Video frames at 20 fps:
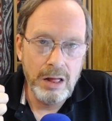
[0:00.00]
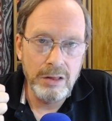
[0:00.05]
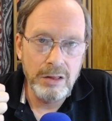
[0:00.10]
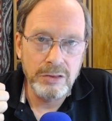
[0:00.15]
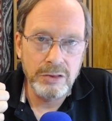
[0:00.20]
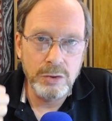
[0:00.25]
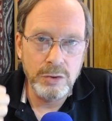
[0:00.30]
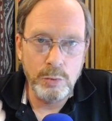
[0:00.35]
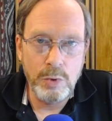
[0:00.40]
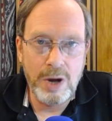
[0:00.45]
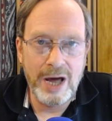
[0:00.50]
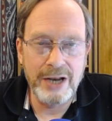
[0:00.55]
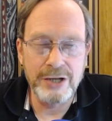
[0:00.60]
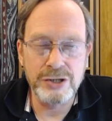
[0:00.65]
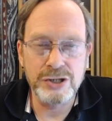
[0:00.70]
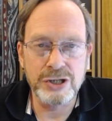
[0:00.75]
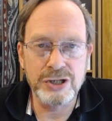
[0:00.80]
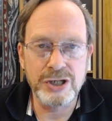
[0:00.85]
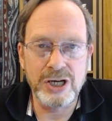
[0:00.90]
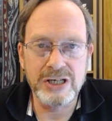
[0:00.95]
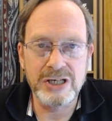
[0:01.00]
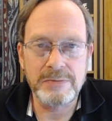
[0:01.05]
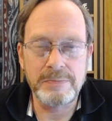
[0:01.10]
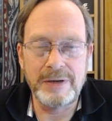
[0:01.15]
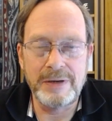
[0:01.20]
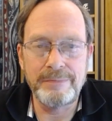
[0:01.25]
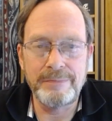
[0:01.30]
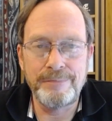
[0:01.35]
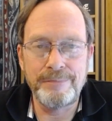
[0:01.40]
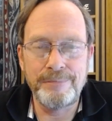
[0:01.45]
the wattage
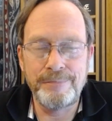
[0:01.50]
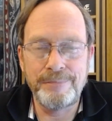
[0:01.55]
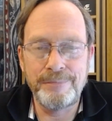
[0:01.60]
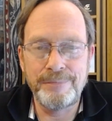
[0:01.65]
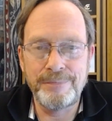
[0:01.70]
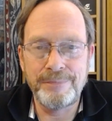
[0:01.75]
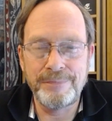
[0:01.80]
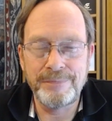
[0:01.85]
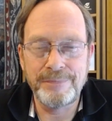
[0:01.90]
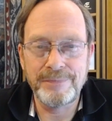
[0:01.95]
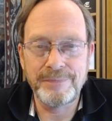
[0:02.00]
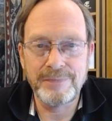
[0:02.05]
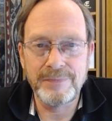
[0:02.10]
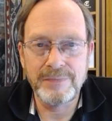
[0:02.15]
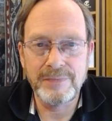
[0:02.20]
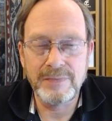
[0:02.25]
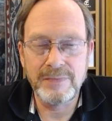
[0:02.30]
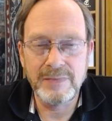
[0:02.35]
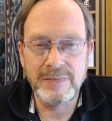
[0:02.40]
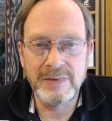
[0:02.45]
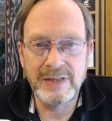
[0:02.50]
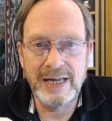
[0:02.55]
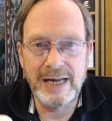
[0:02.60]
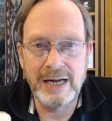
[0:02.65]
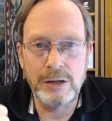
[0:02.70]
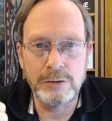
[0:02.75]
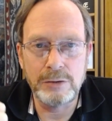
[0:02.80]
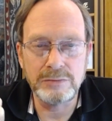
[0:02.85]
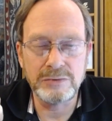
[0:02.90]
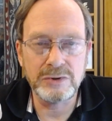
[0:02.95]
adjustment.
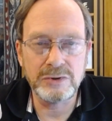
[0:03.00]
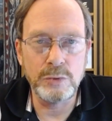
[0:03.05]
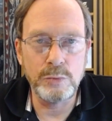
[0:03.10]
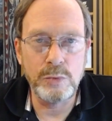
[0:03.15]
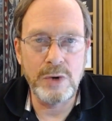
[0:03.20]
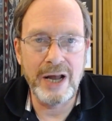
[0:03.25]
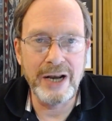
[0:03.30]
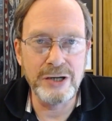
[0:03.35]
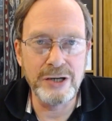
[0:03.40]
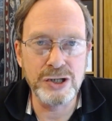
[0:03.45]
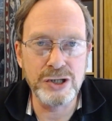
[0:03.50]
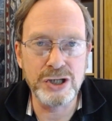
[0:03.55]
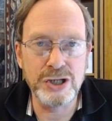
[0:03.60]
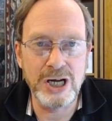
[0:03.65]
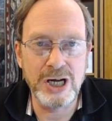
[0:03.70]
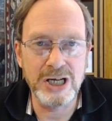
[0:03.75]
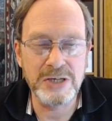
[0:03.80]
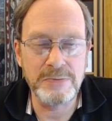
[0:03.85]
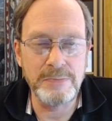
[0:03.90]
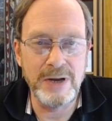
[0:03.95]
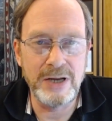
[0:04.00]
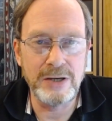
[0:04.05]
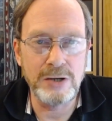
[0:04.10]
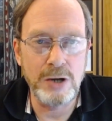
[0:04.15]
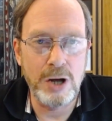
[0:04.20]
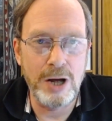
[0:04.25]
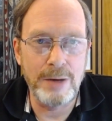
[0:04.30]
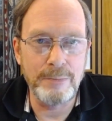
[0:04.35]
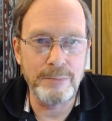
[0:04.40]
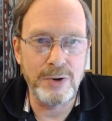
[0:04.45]
Now, the wattage adjustment
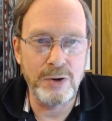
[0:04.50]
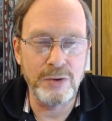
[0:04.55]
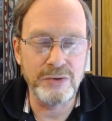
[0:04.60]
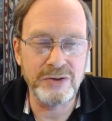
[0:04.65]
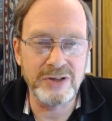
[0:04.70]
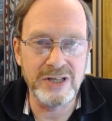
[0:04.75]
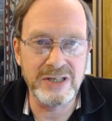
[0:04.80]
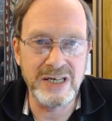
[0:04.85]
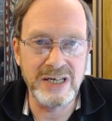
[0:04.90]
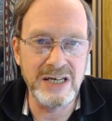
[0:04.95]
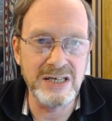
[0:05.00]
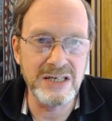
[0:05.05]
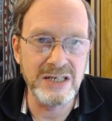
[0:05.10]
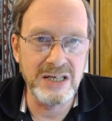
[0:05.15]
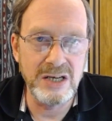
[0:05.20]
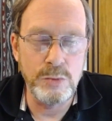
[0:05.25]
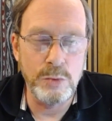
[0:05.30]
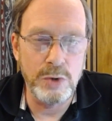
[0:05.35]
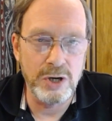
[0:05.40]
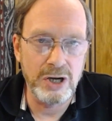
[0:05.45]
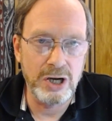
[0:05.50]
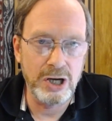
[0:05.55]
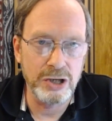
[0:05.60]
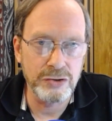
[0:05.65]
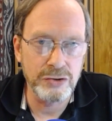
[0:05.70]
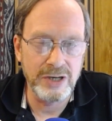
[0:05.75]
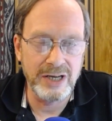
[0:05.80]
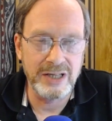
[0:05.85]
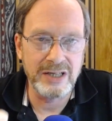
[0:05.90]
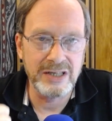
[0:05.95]
on both the
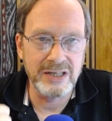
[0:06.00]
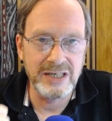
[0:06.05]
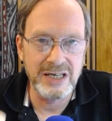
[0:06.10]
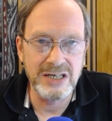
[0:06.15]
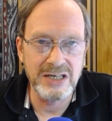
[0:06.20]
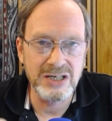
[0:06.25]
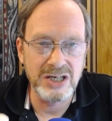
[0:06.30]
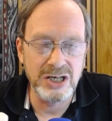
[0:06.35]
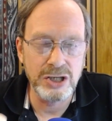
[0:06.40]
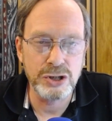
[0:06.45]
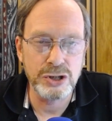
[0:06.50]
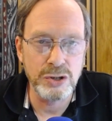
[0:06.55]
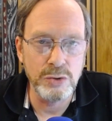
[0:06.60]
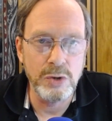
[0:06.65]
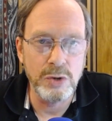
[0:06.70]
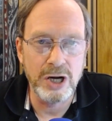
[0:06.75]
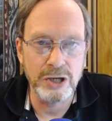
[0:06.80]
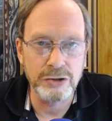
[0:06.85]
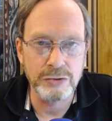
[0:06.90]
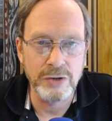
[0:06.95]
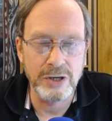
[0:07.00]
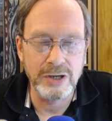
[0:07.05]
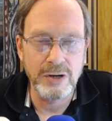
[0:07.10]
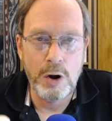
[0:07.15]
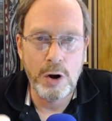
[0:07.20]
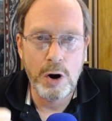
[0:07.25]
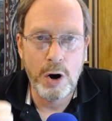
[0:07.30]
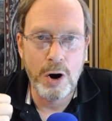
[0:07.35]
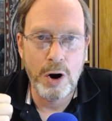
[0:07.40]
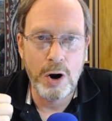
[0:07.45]
TC100 and the TC200
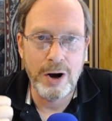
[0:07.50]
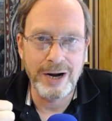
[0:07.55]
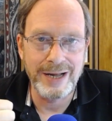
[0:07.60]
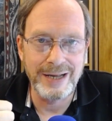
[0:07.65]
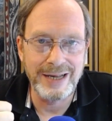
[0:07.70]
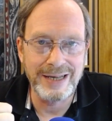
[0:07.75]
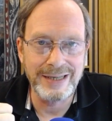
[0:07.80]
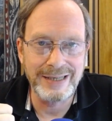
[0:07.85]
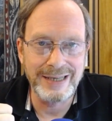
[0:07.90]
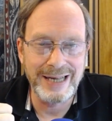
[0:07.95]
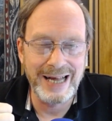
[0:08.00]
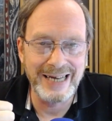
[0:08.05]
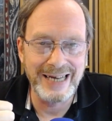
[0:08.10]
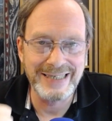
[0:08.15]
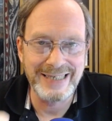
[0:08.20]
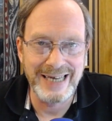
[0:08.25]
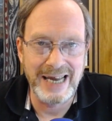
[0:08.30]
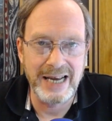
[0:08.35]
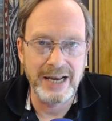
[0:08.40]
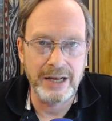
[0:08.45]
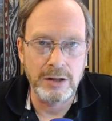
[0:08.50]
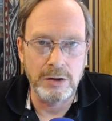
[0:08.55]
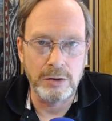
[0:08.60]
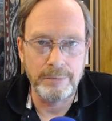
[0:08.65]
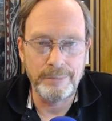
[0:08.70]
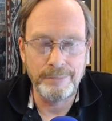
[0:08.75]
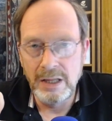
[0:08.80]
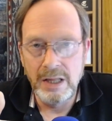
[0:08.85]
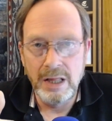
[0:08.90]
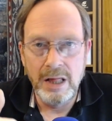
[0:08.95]
are identical.
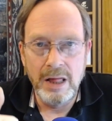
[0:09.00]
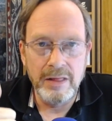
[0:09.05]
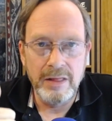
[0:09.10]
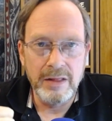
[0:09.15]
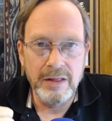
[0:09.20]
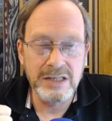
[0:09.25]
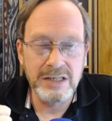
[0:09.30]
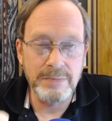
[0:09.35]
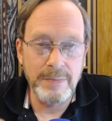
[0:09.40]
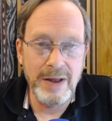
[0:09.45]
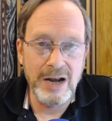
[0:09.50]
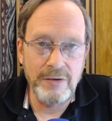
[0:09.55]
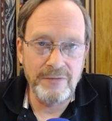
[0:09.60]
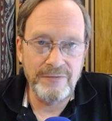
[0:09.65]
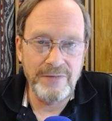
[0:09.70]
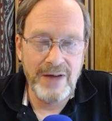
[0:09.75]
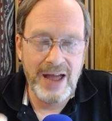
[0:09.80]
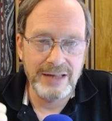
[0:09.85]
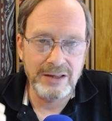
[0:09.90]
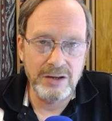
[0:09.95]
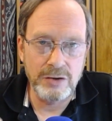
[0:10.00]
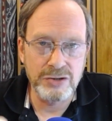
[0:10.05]
As a matter of fact, there's